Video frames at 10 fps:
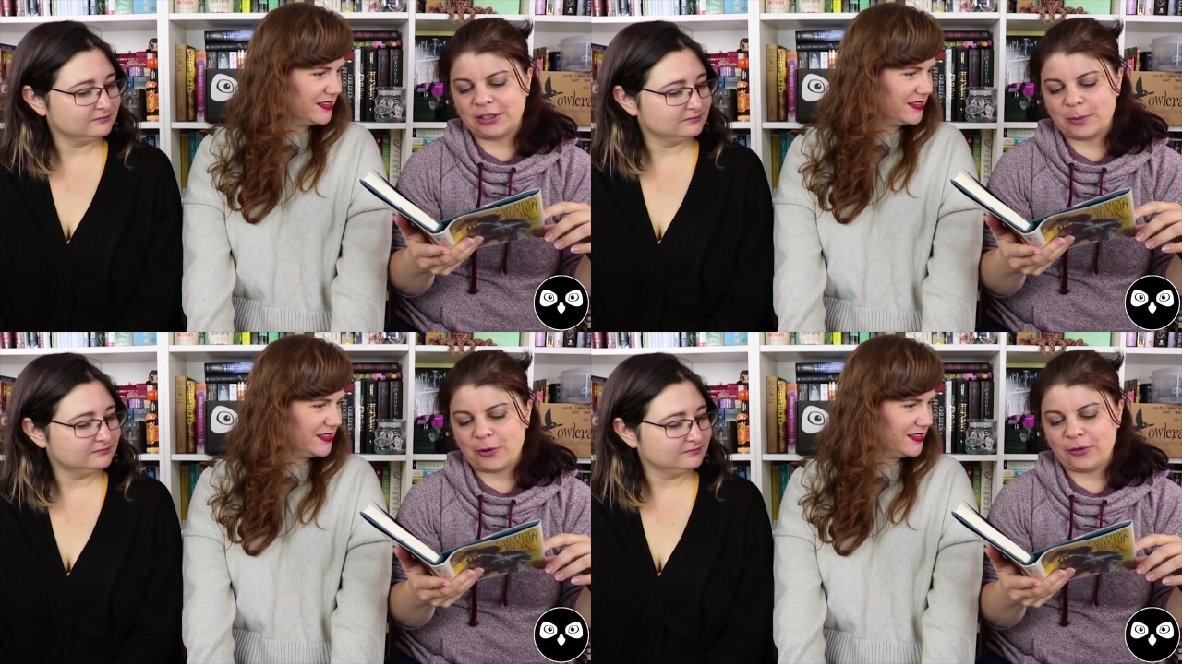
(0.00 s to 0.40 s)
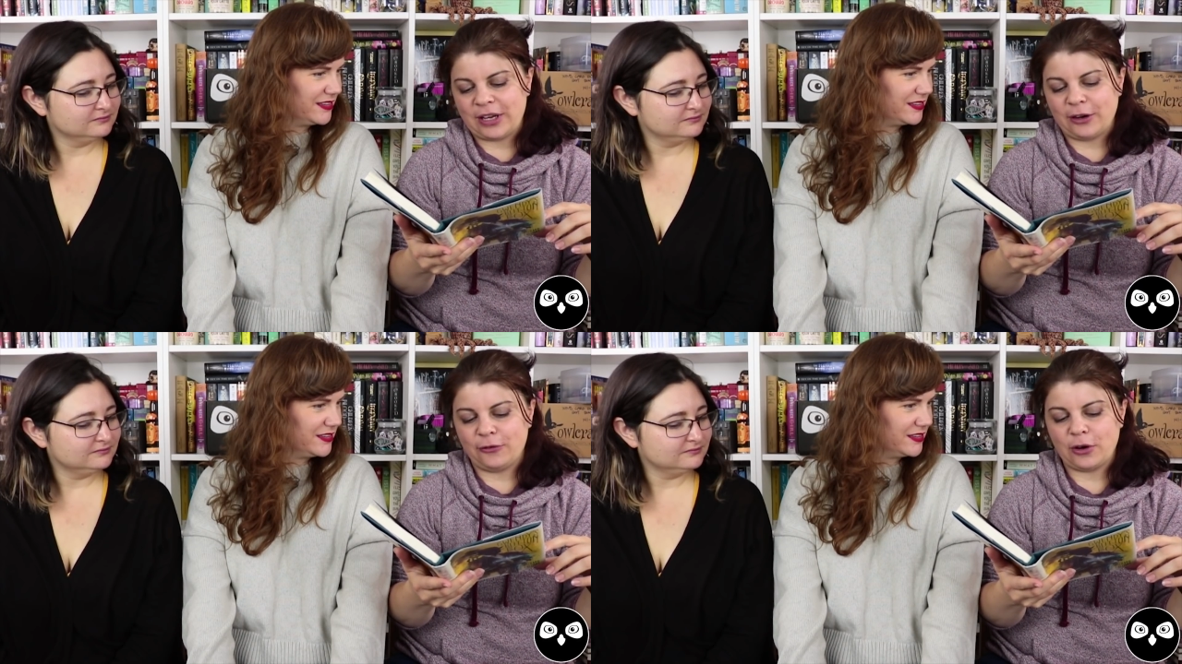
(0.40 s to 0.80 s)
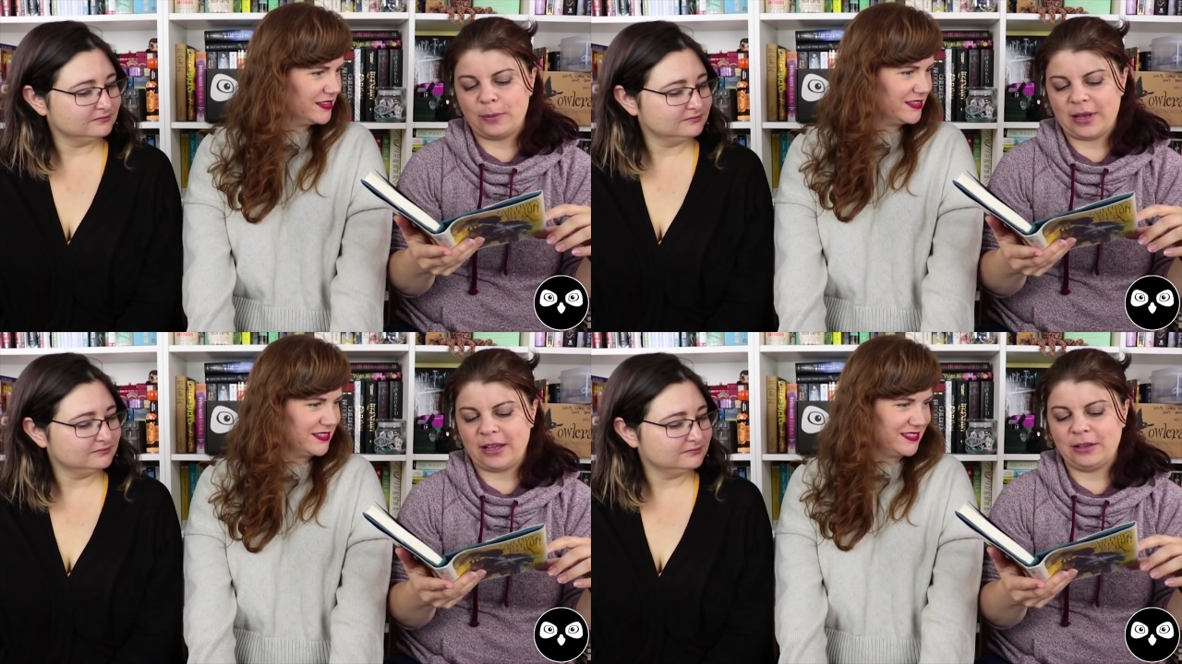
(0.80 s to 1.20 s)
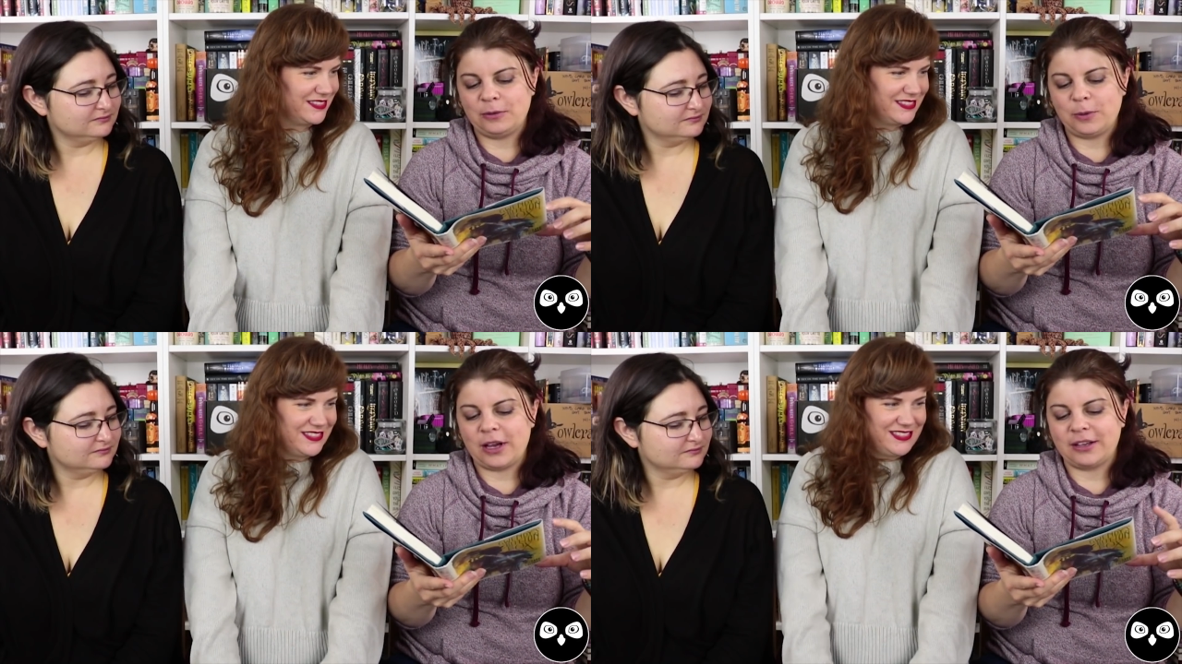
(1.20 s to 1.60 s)
Speaker 1: come over here for a bit.
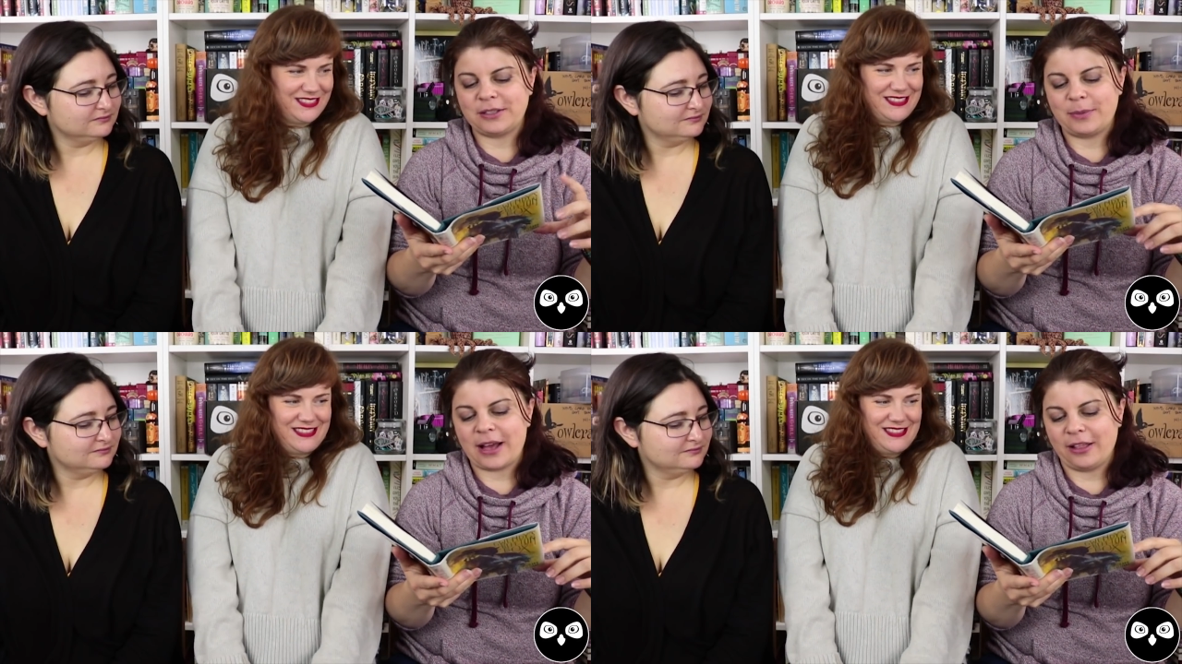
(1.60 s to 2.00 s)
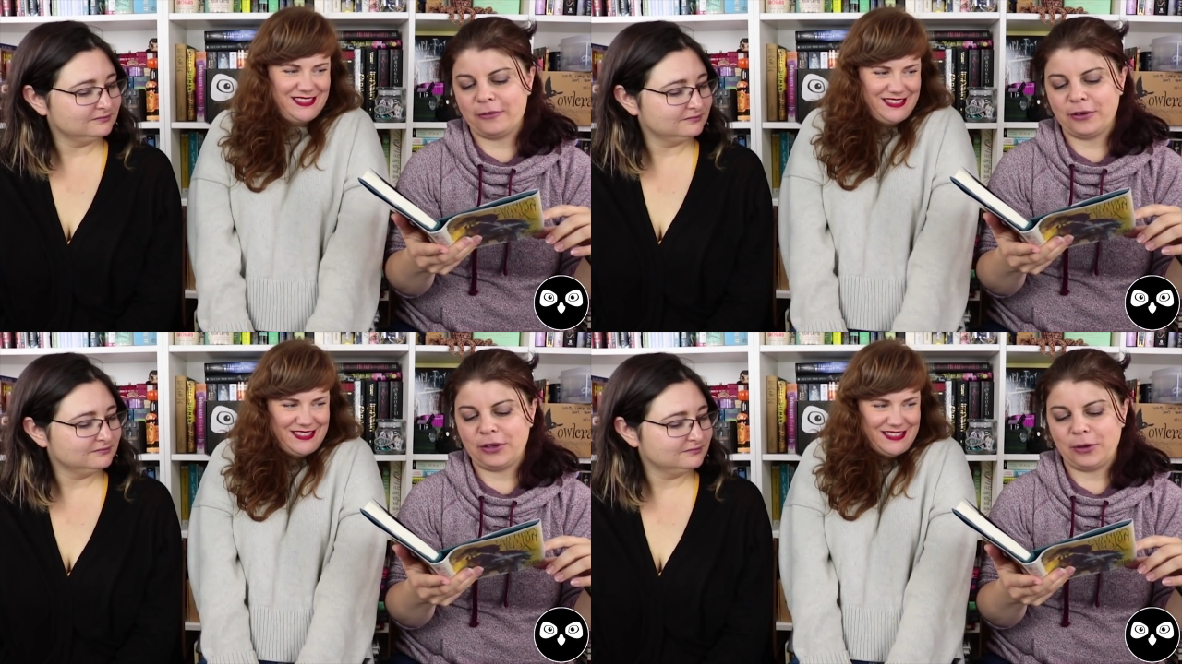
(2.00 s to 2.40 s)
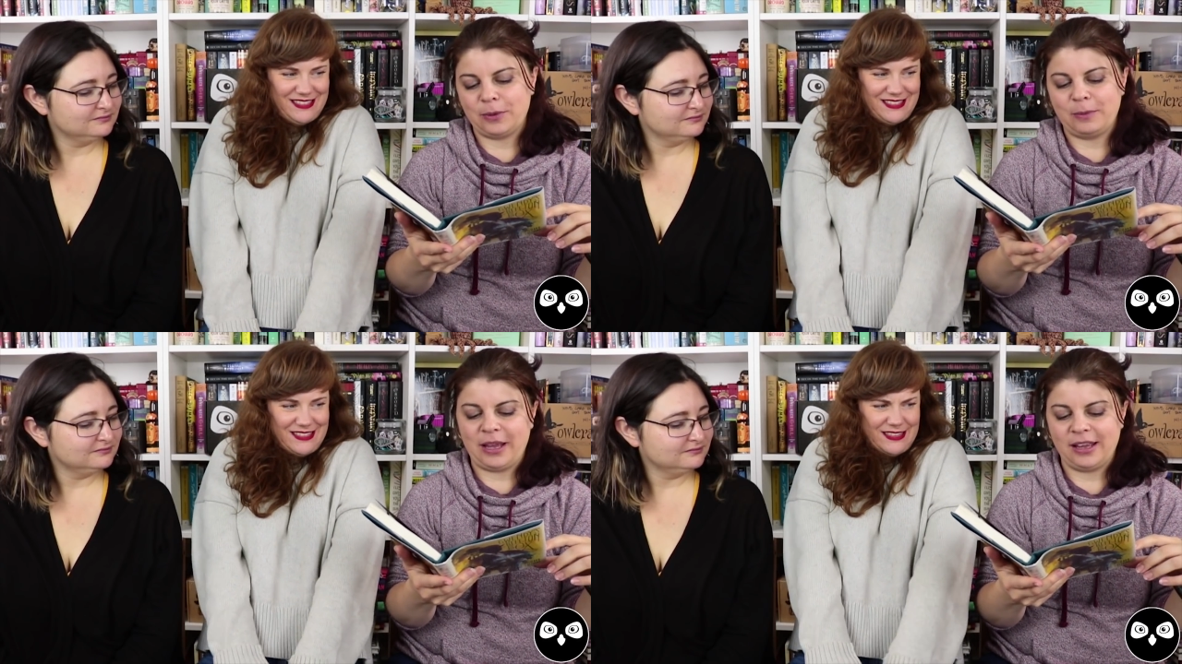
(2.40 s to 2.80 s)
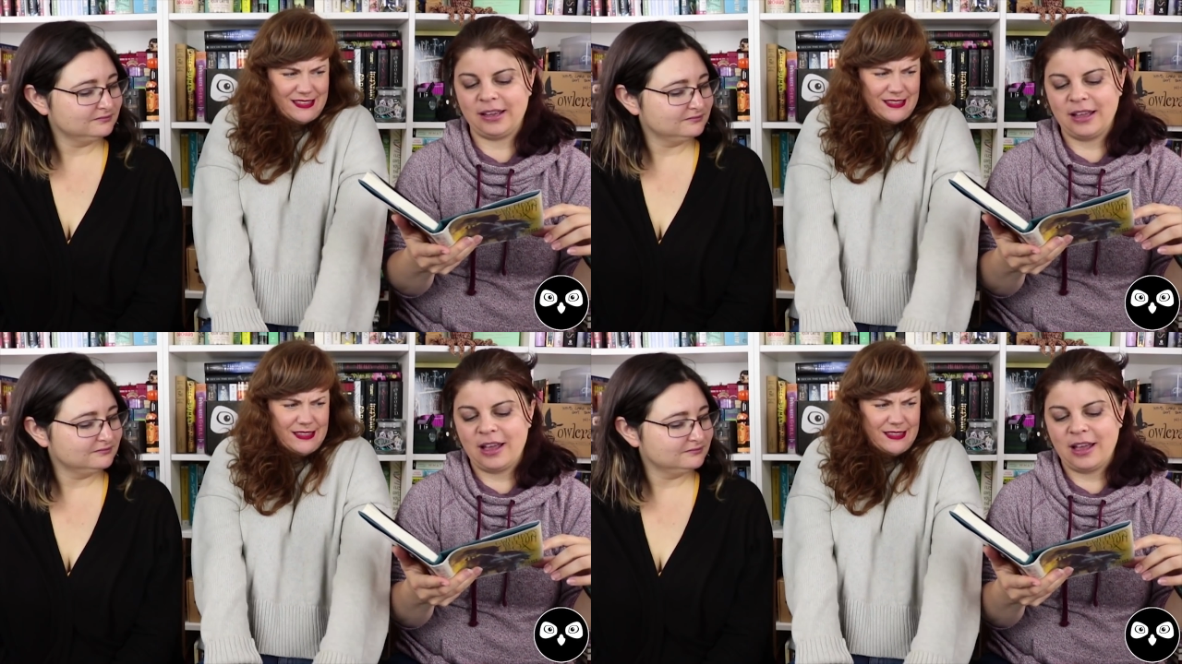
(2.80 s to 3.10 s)
We ought to palaver, you and me."